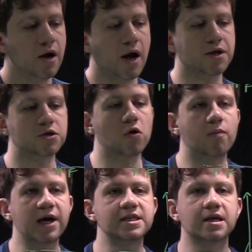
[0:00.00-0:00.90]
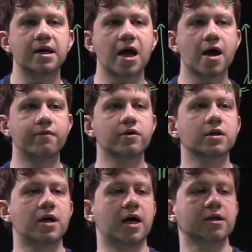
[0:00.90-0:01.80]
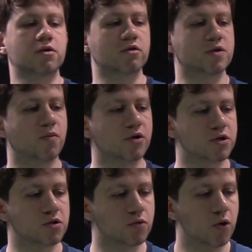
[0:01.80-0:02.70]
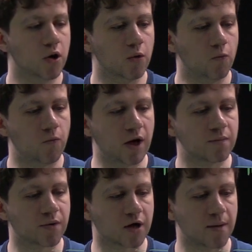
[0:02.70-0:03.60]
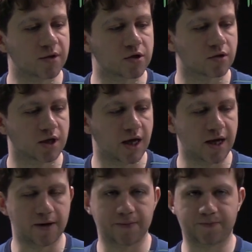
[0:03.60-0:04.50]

And so basically every line corresponds to one parameter k.